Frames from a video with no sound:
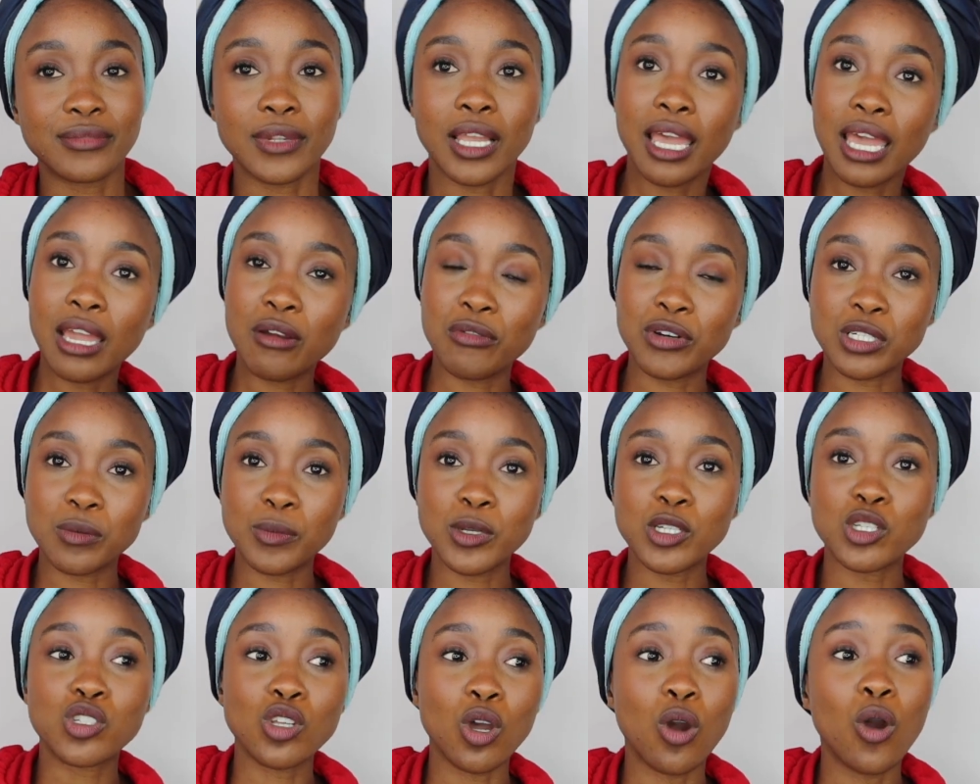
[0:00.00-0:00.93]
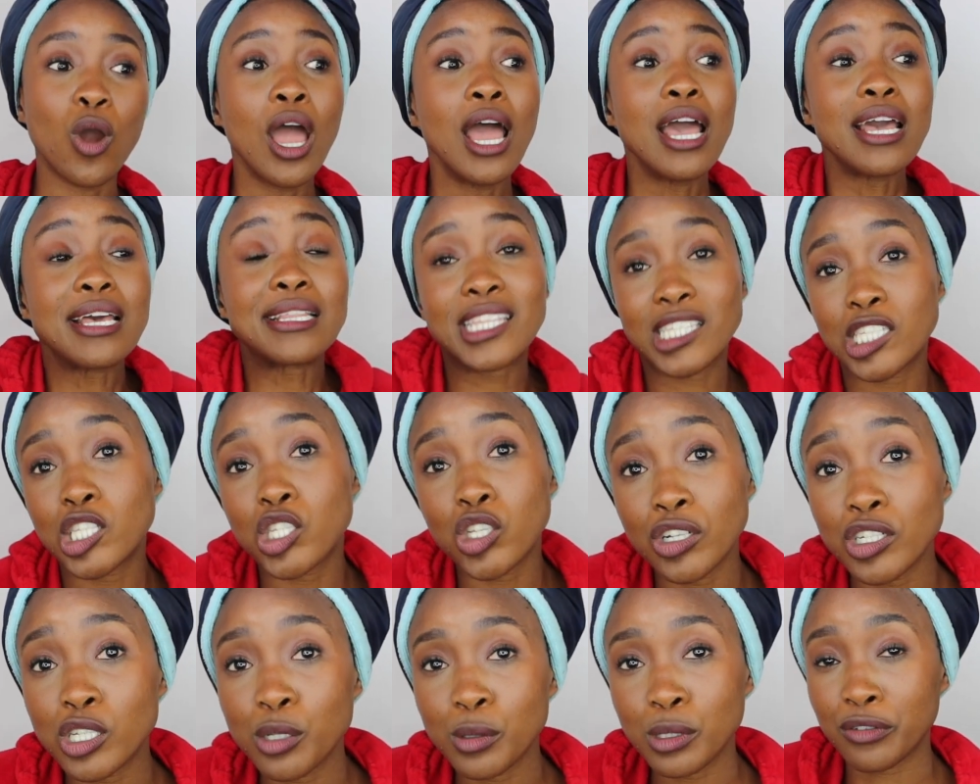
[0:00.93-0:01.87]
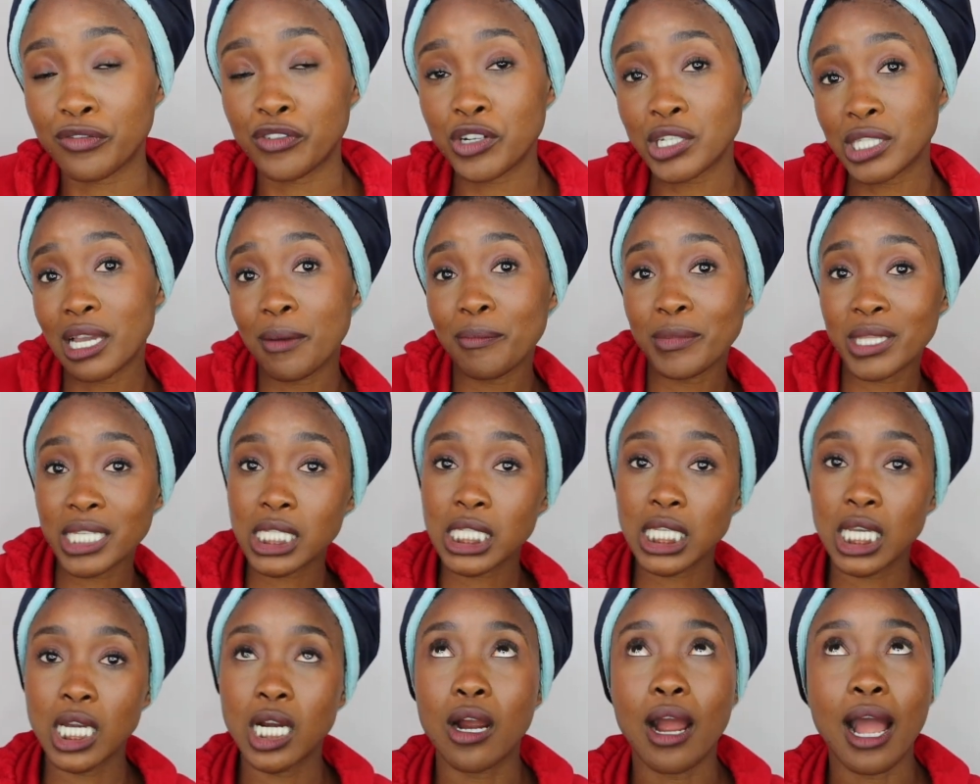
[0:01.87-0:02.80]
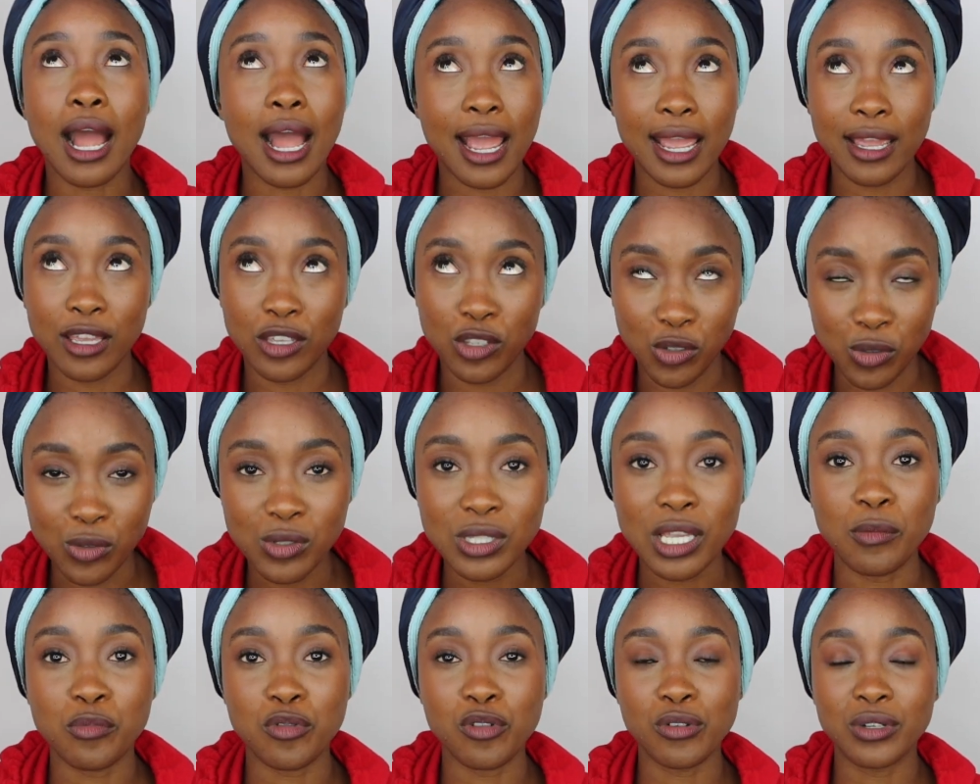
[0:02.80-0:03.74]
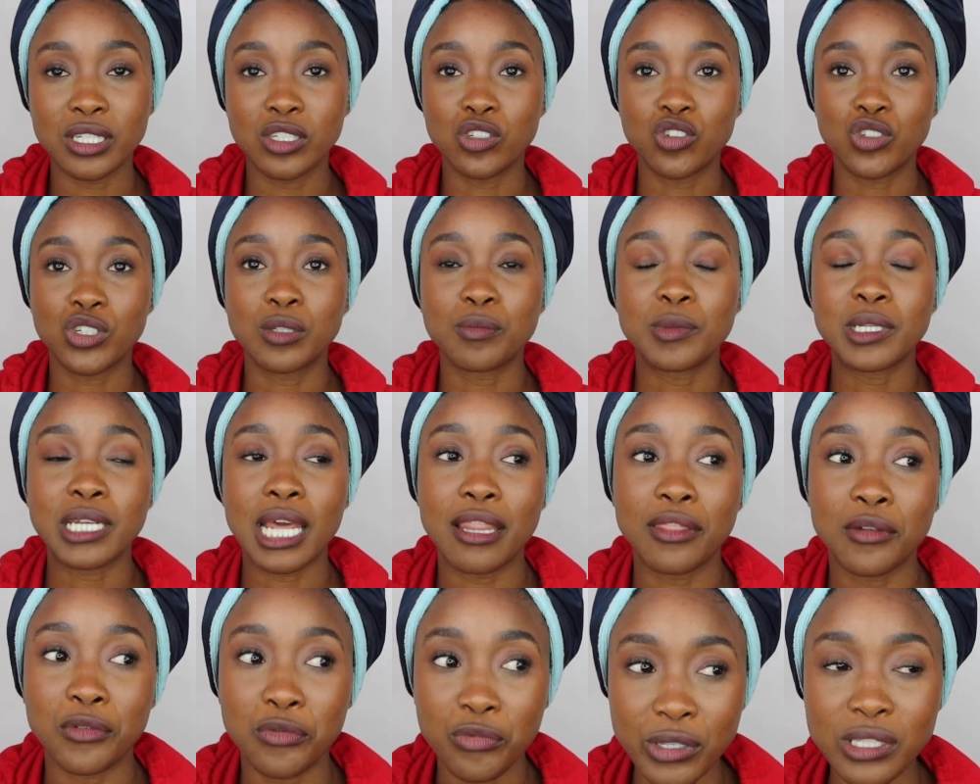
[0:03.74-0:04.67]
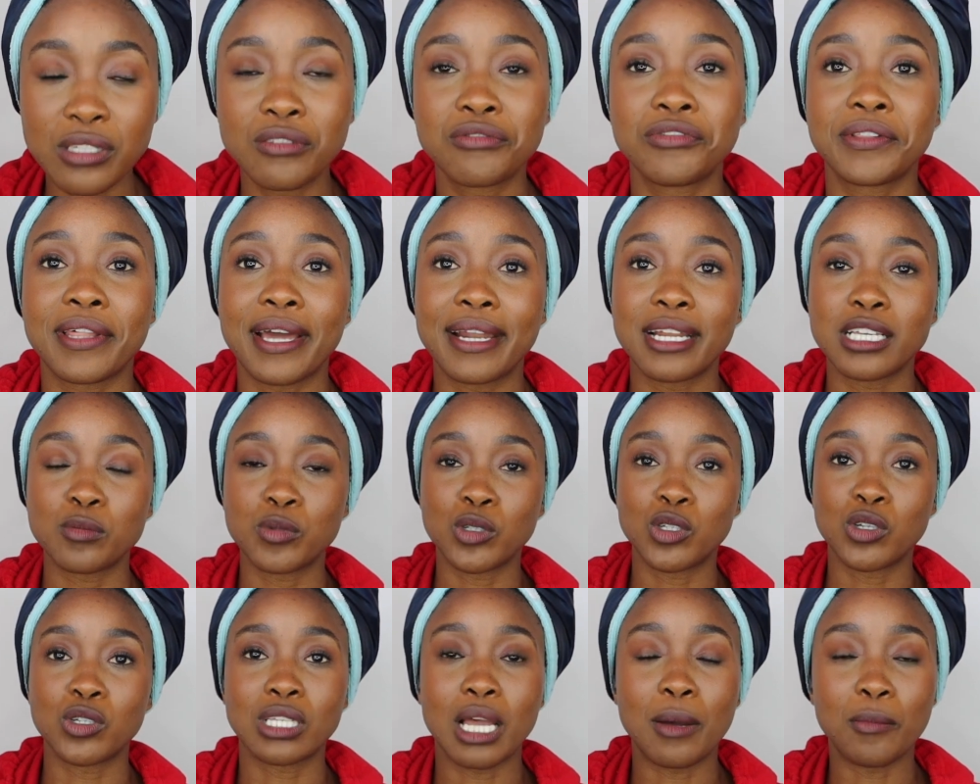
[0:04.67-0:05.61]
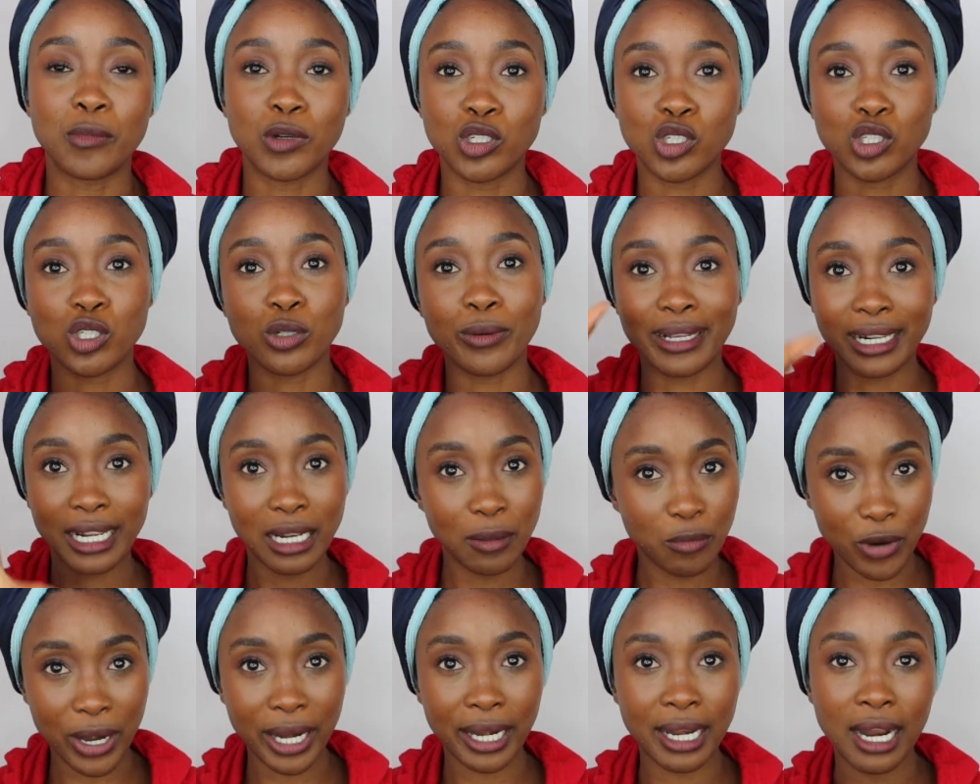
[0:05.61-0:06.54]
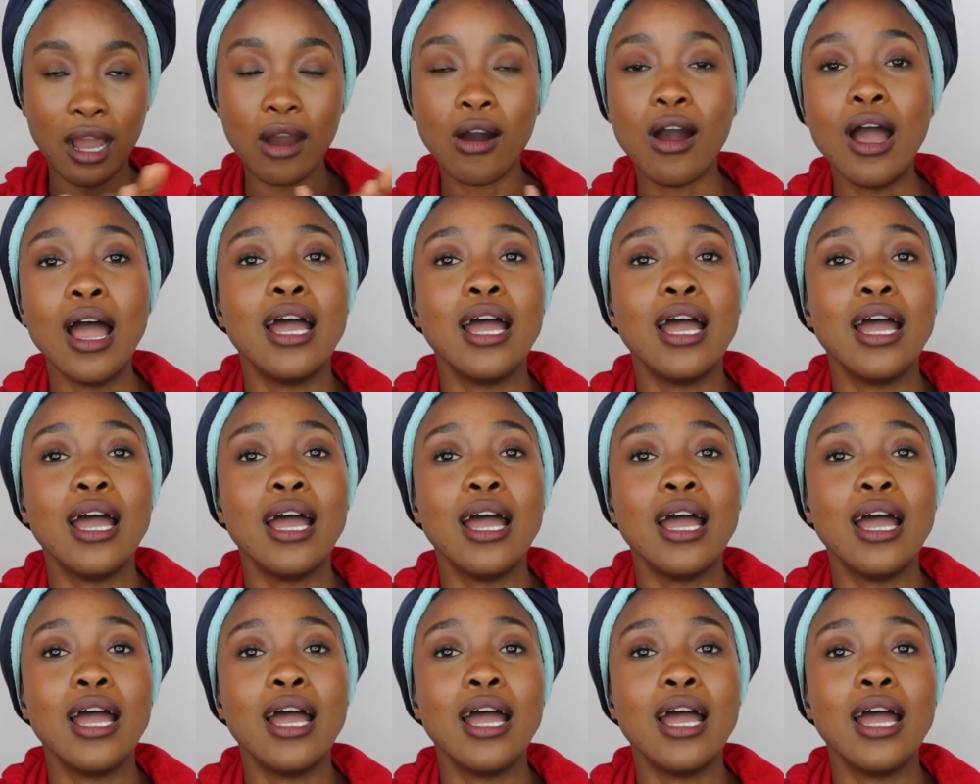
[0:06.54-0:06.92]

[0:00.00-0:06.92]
hair regimen. So this is going to be the first time this year I use a protein treatment, and the reason for that is because I'm going to show a clip right now